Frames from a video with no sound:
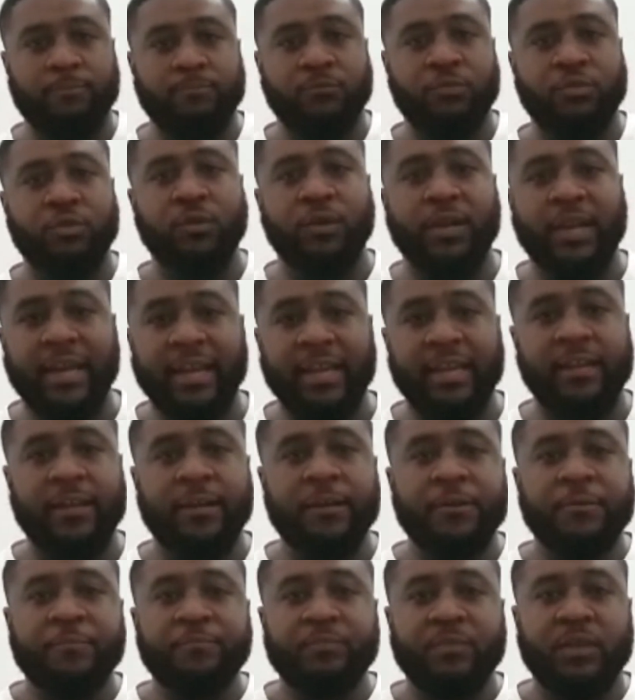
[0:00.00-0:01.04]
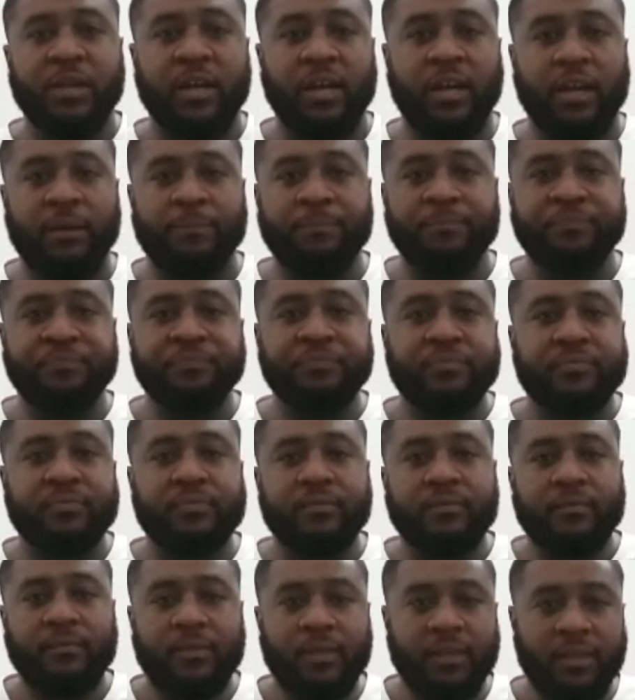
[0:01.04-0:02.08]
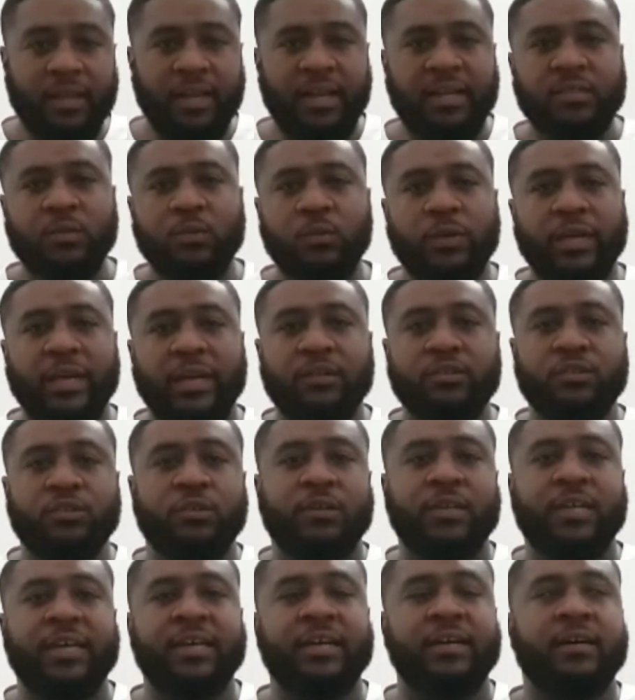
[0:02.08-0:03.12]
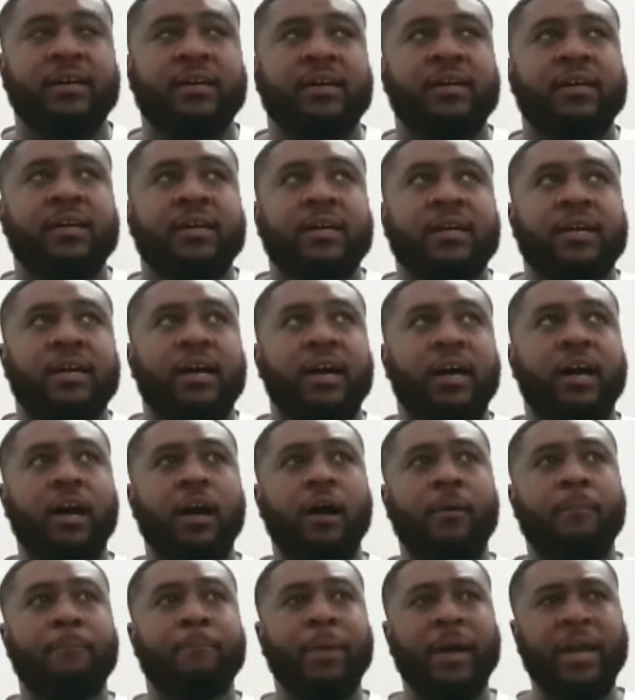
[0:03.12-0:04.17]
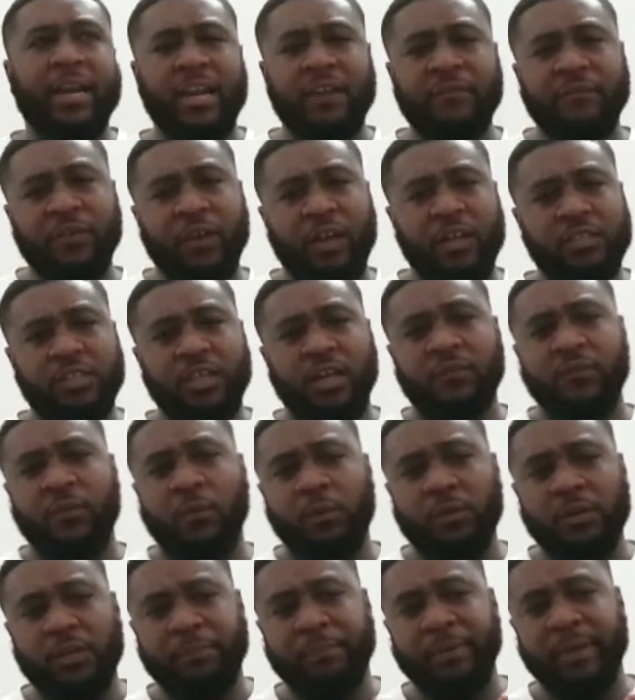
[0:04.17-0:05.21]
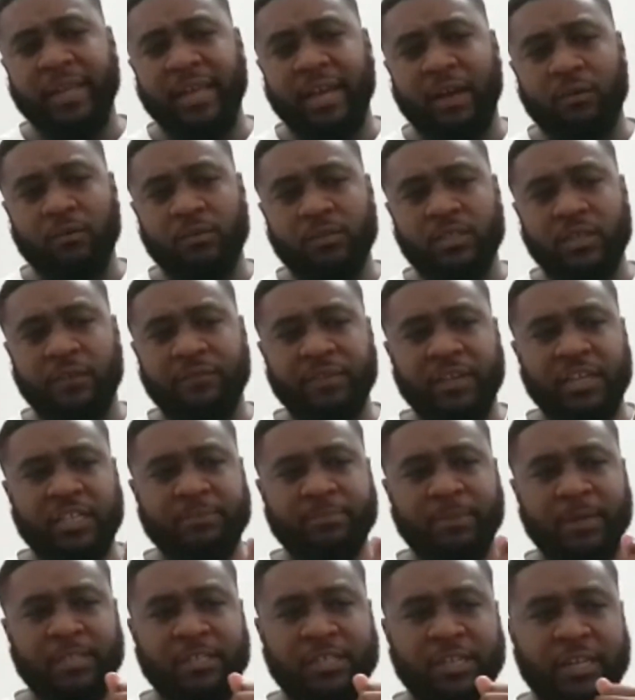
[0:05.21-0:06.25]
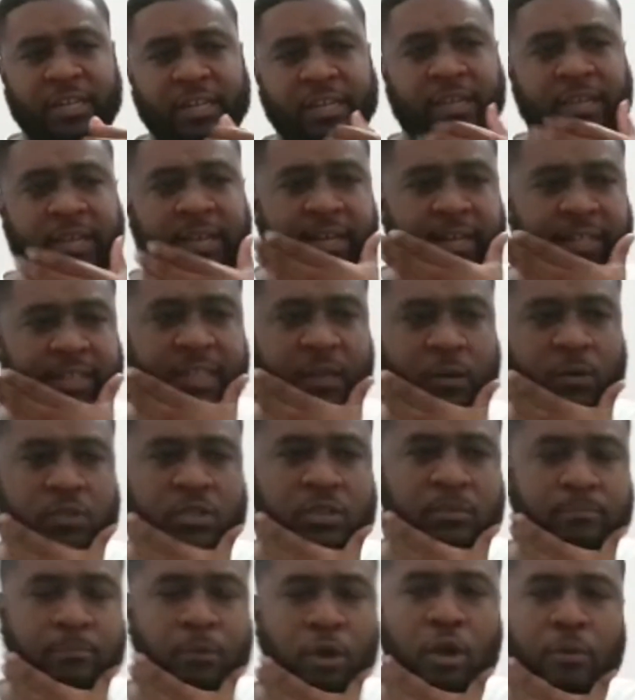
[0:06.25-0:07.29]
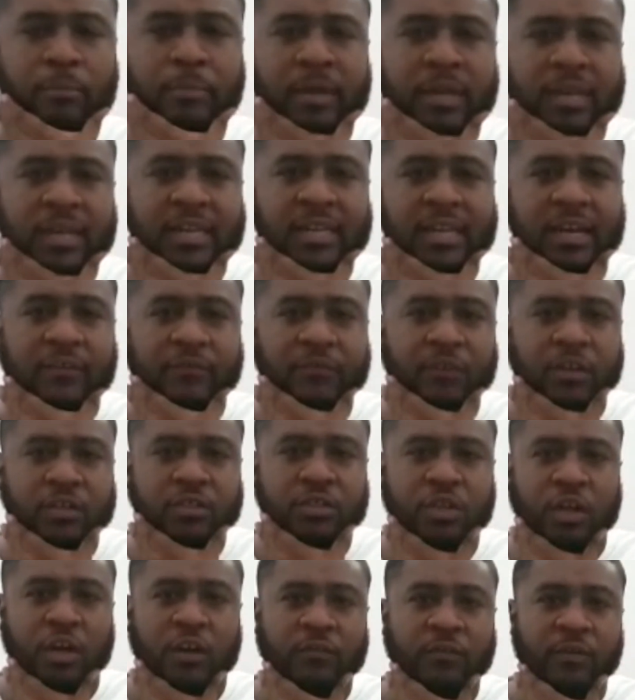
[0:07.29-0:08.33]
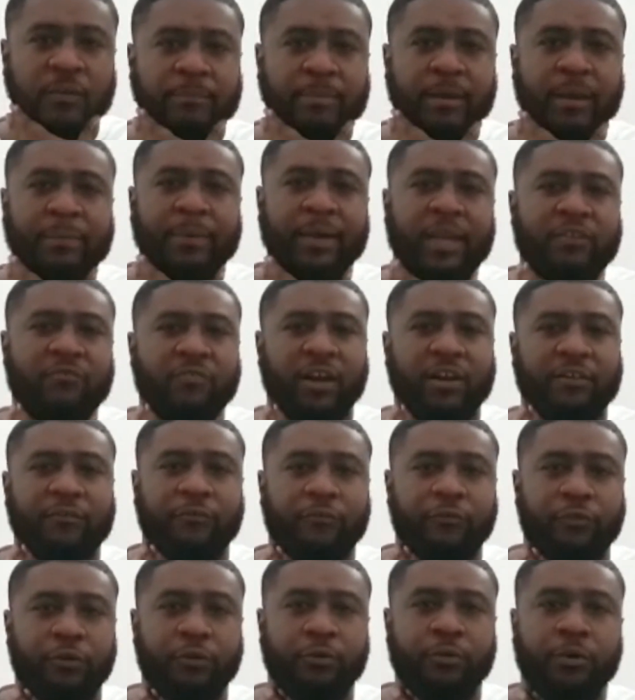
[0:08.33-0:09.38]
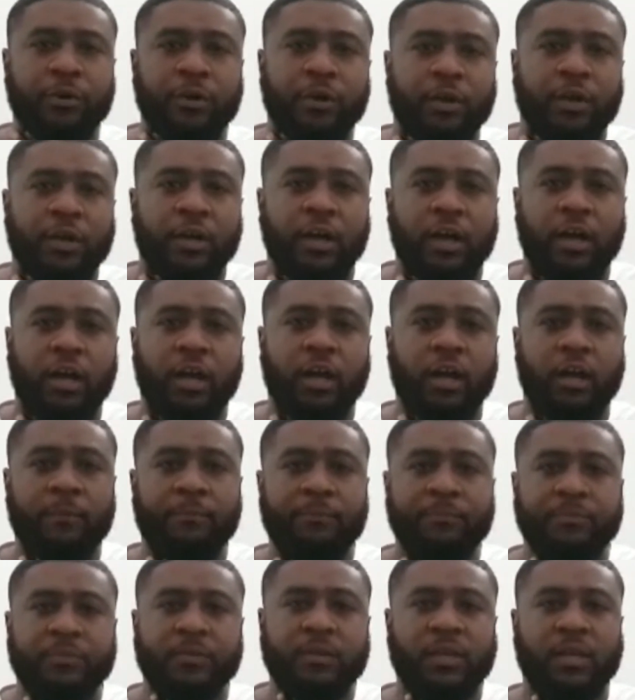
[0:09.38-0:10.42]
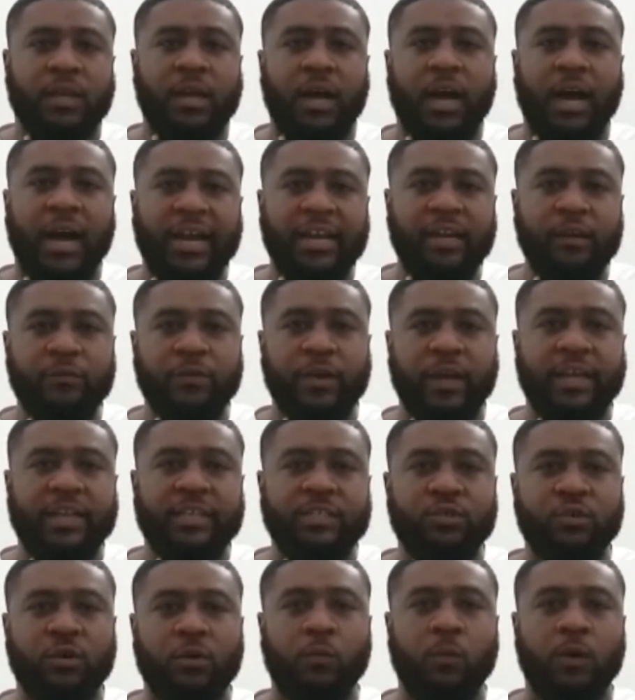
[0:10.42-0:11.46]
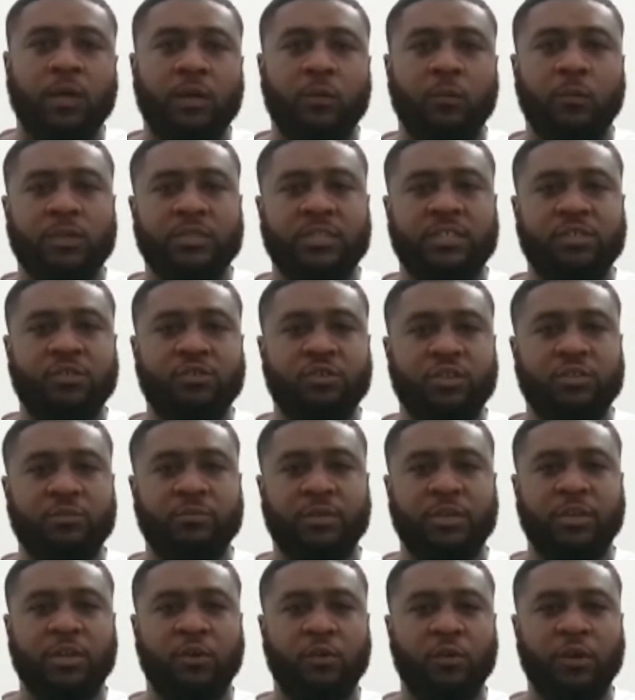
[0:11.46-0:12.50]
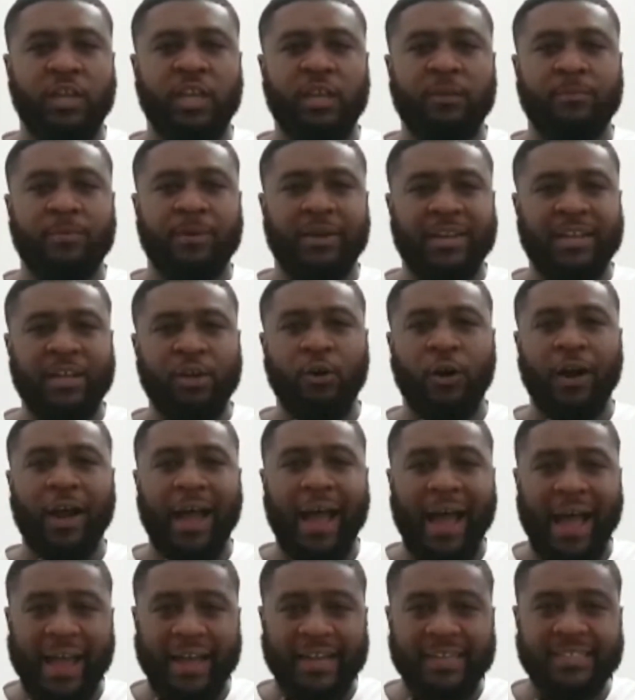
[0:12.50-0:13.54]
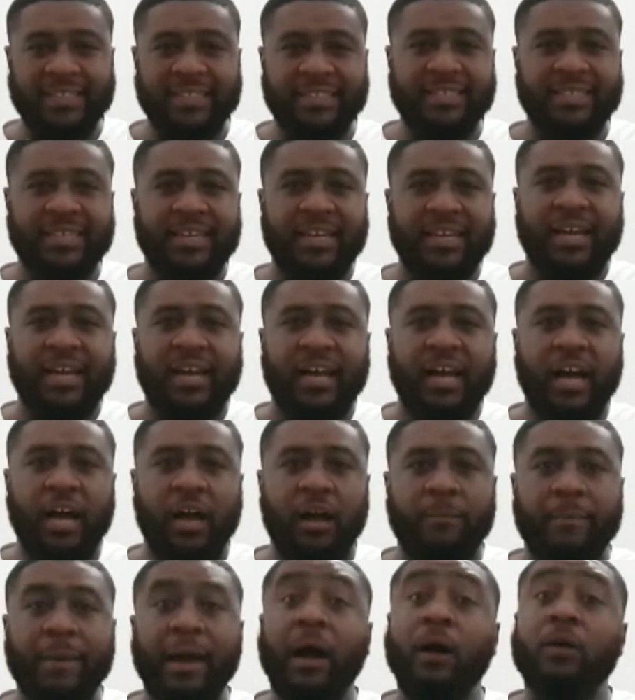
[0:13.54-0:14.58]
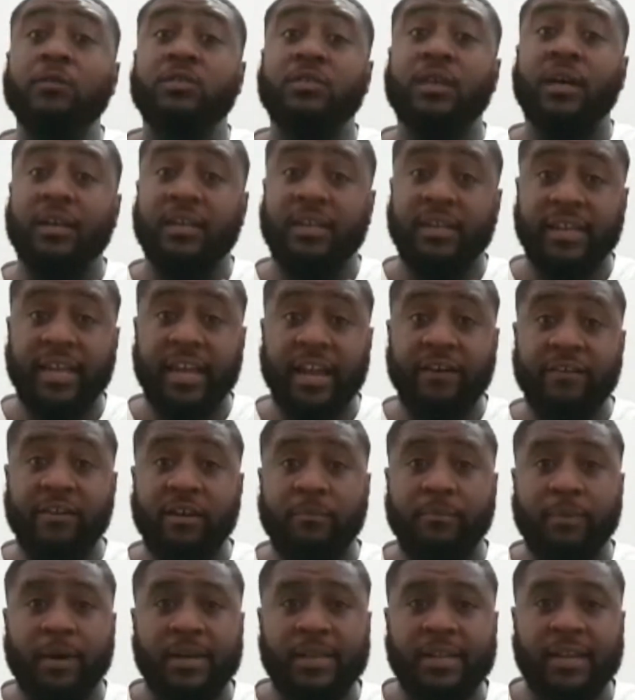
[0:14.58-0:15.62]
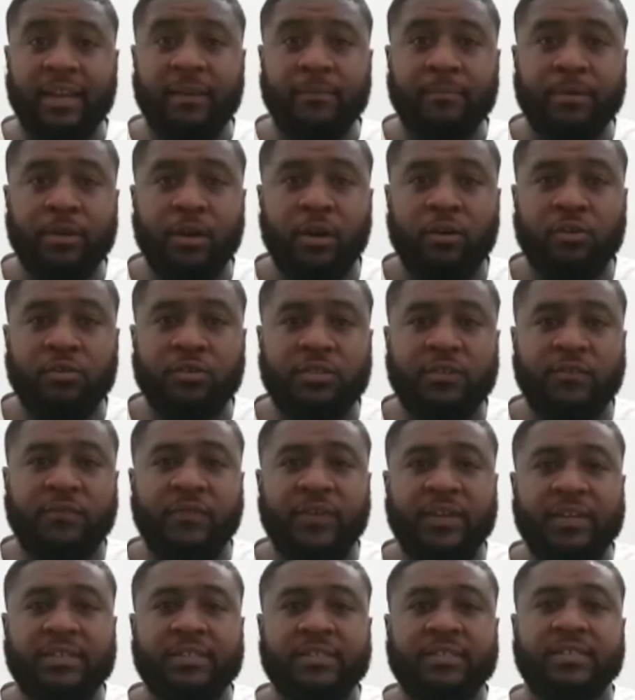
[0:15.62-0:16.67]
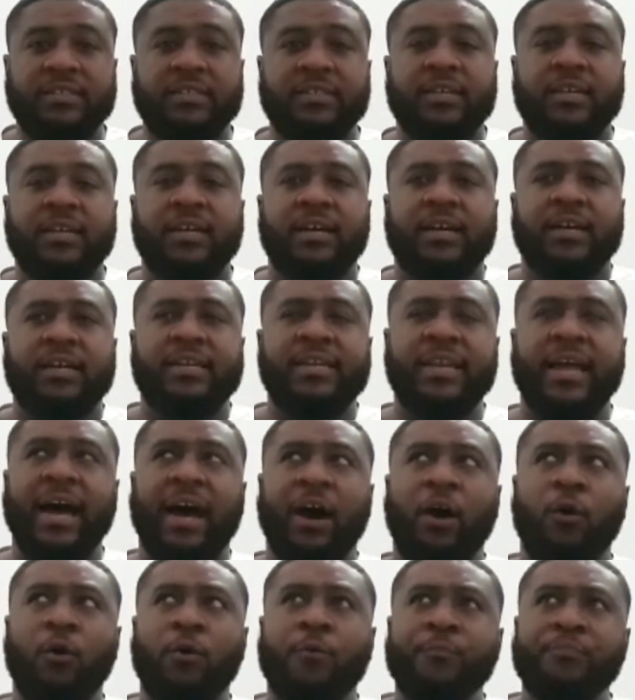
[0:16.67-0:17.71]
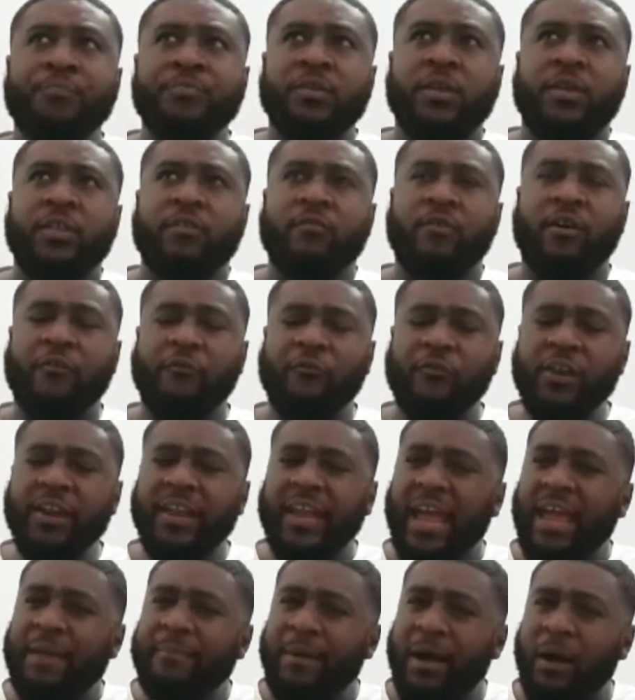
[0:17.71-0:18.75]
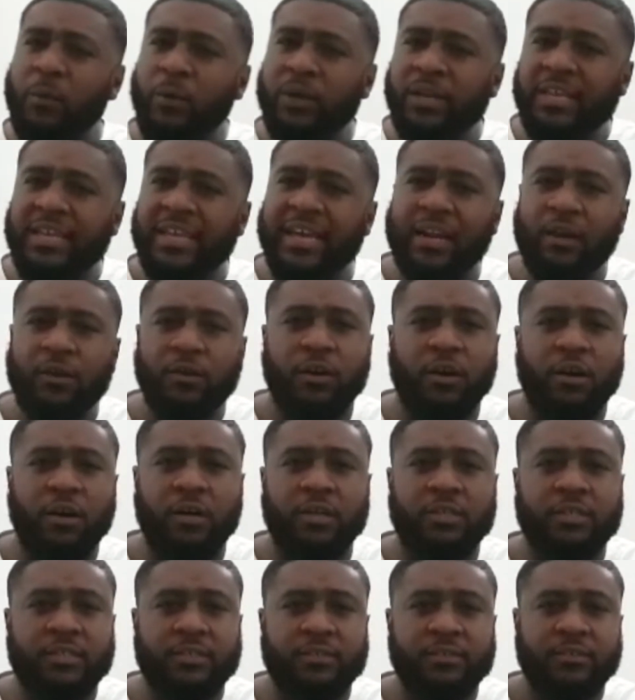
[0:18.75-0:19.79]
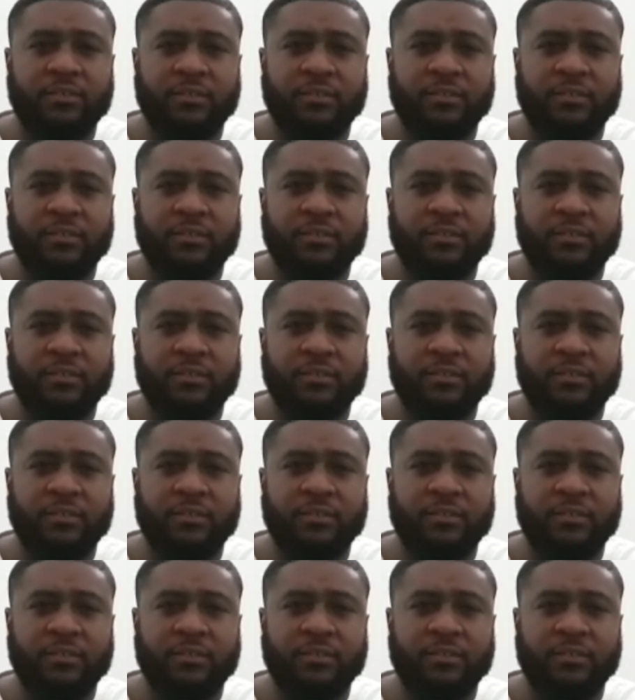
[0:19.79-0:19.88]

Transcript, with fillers: too late, as we'll get on to later. But in the first half, I want to pick out something especially. There was a moment in that first half when Pepe ran through, kind of going into a one-on-one situation with the goalkeeper, and he got hacked outside of the area by the Olympiakos defence. Now, referee came out with a yellow card.